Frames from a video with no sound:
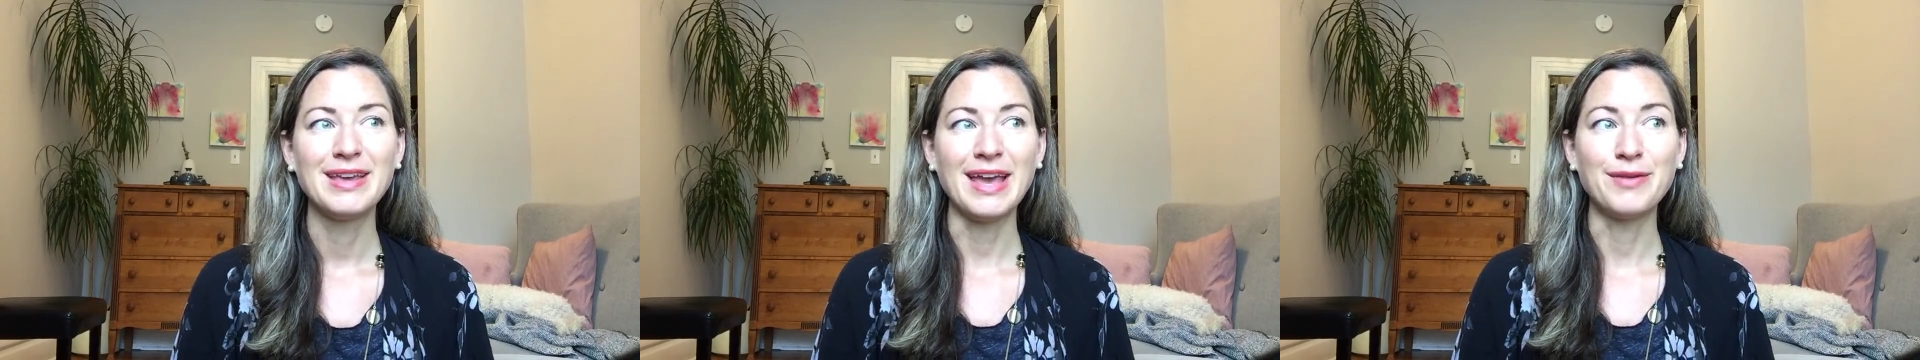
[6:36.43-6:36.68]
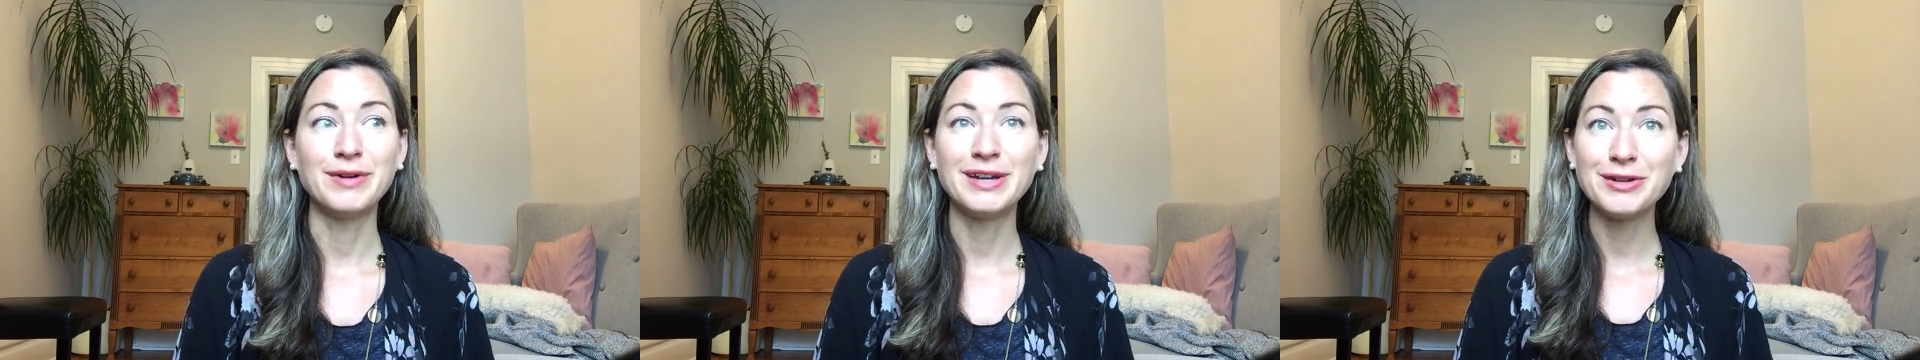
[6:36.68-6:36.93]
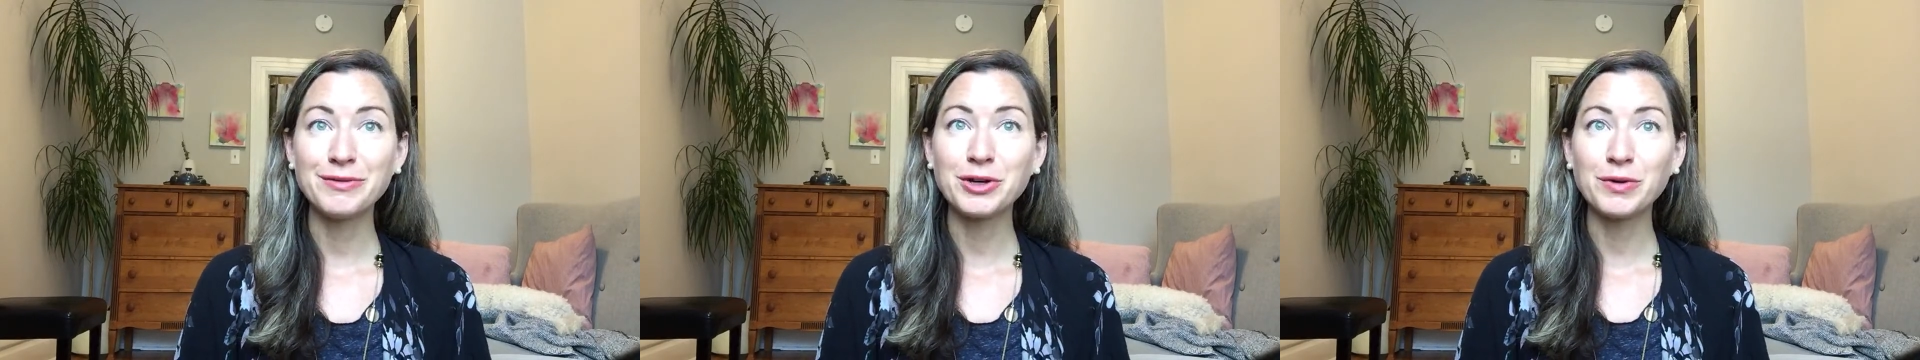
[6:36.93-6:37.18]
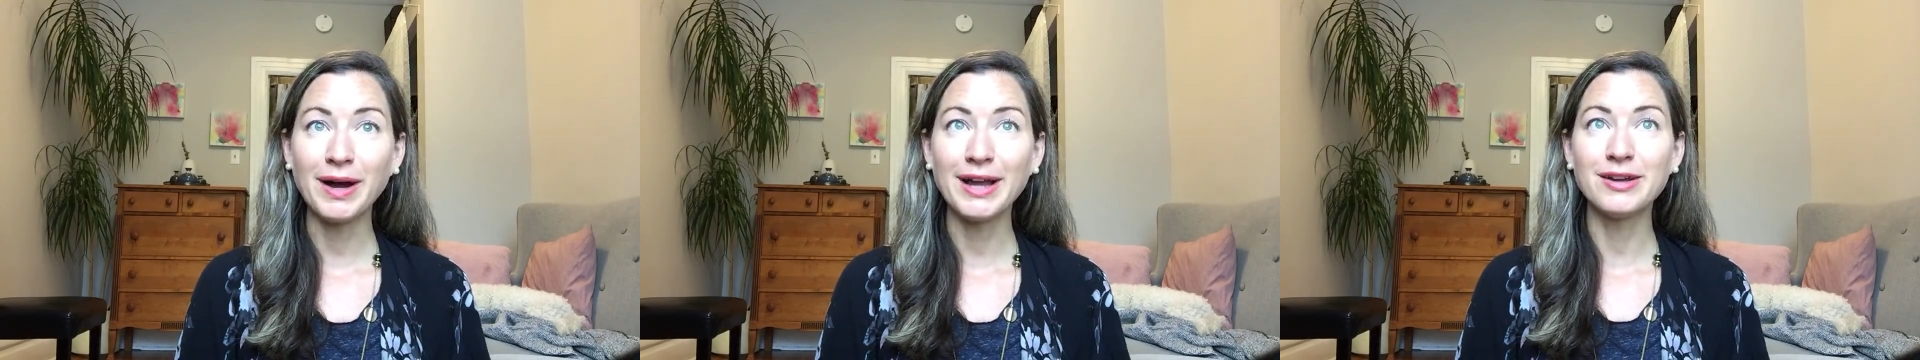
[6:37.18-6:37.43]
And what it
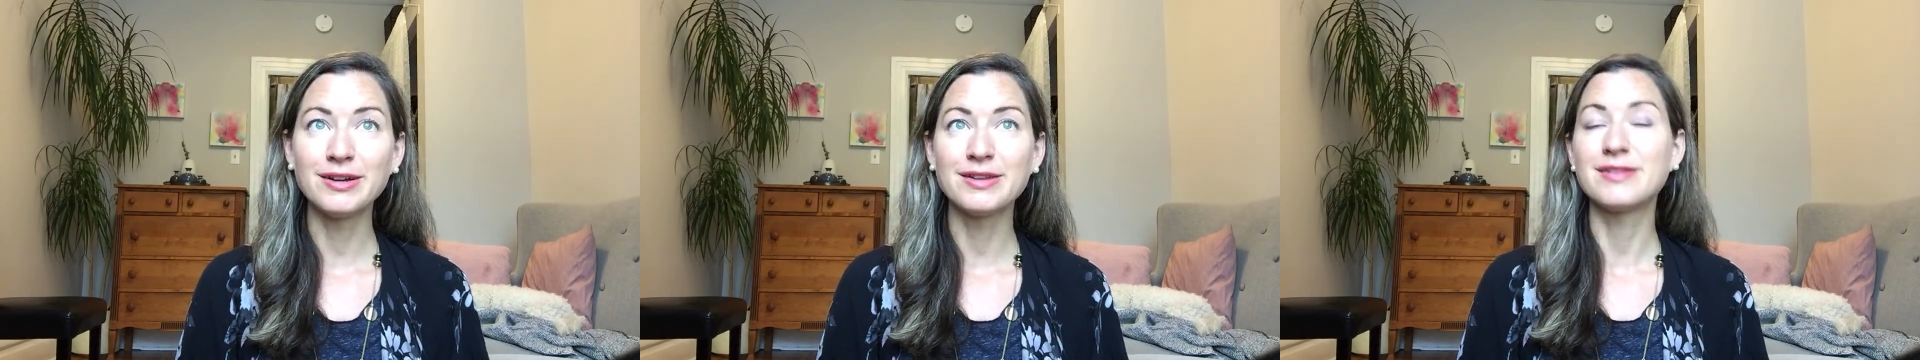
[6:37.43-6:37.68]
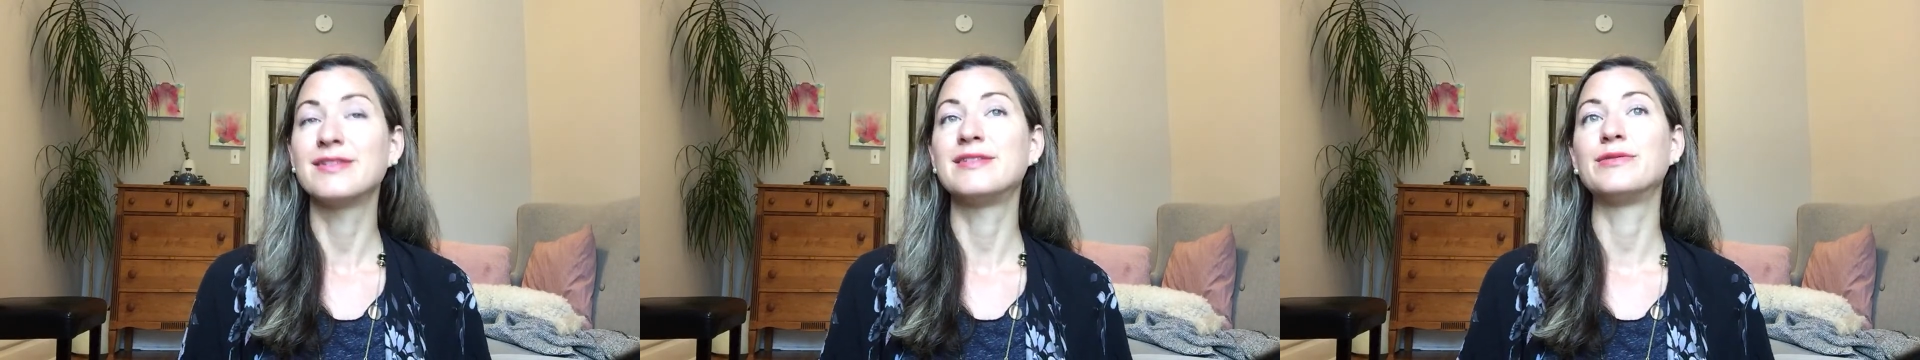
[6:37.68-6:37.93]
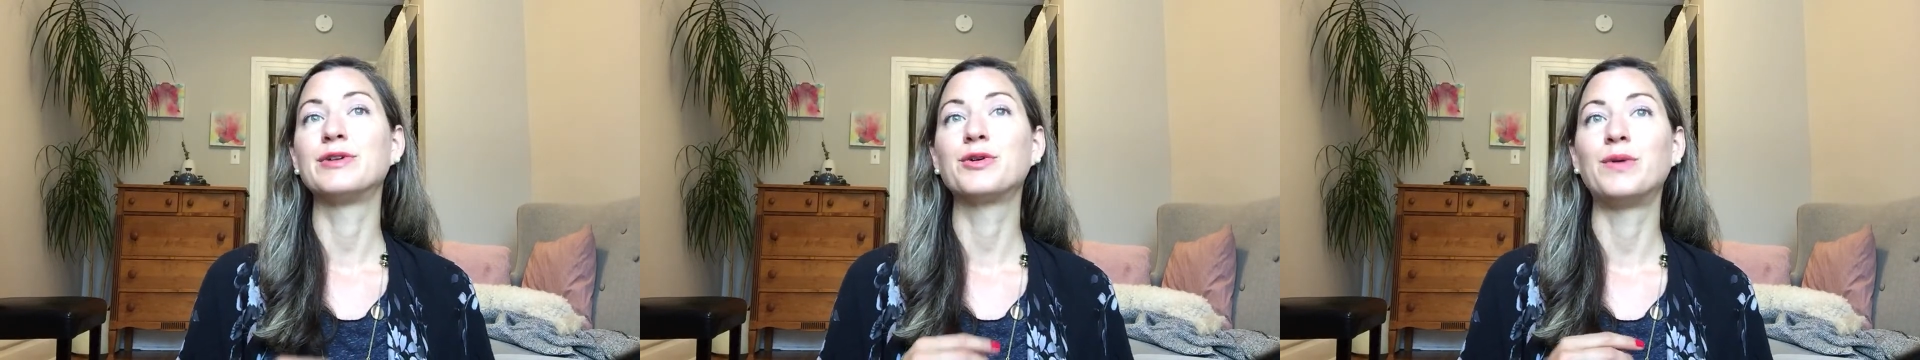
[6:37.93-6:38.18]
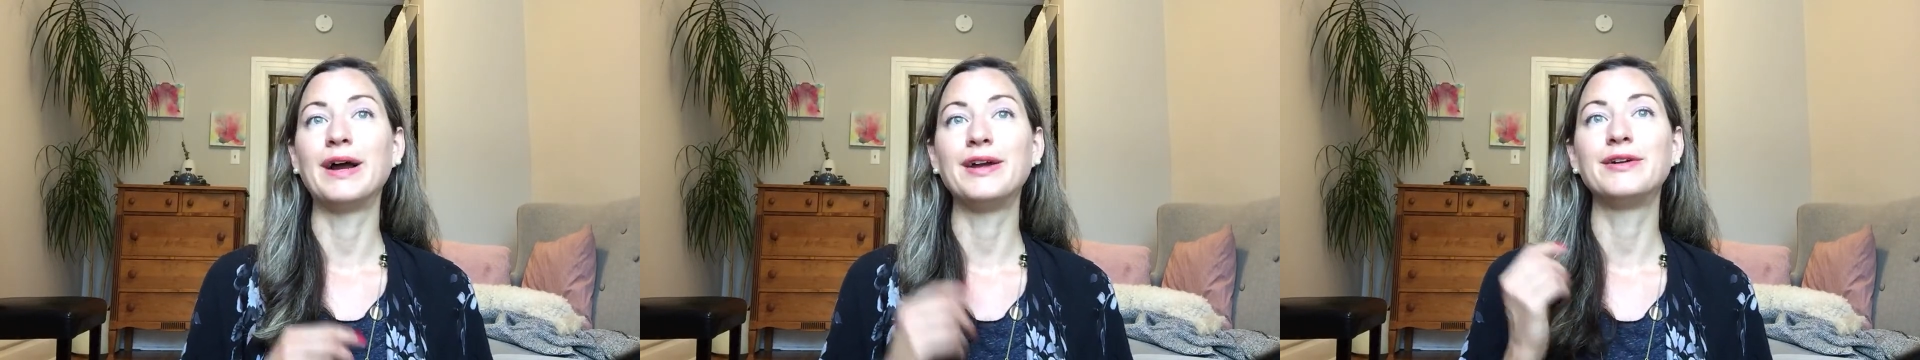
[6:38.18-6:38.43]
requires is it
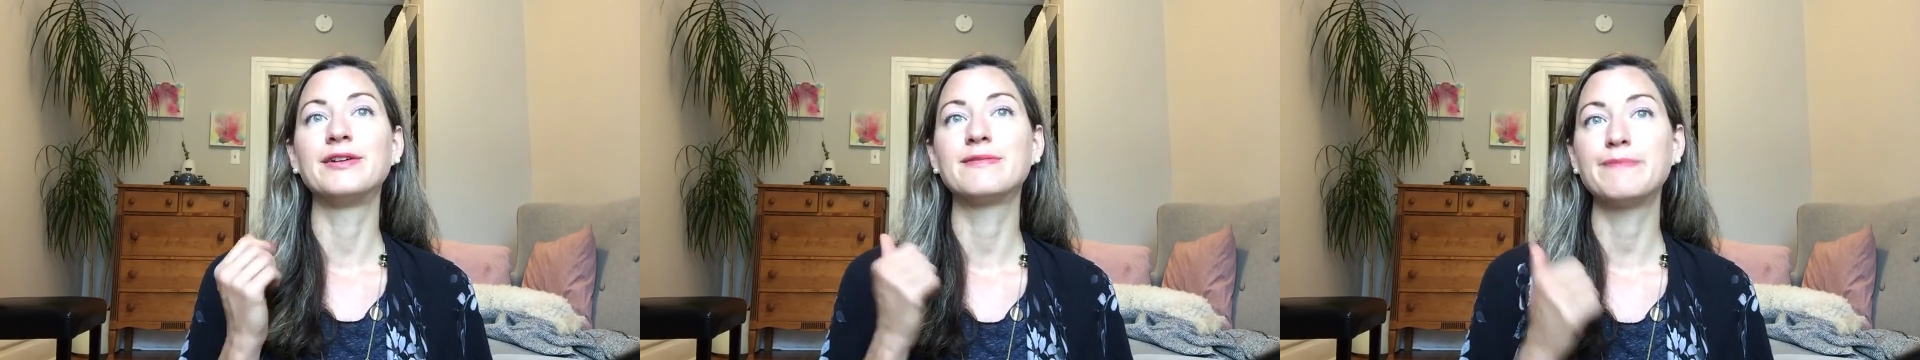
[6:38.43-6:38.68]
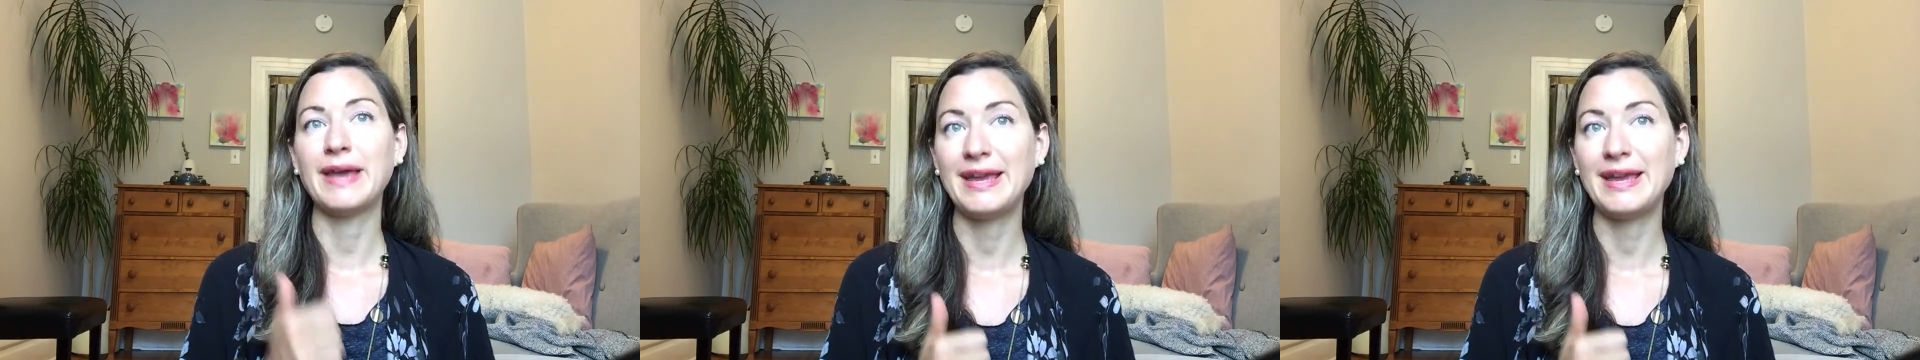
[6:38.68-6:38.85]
requires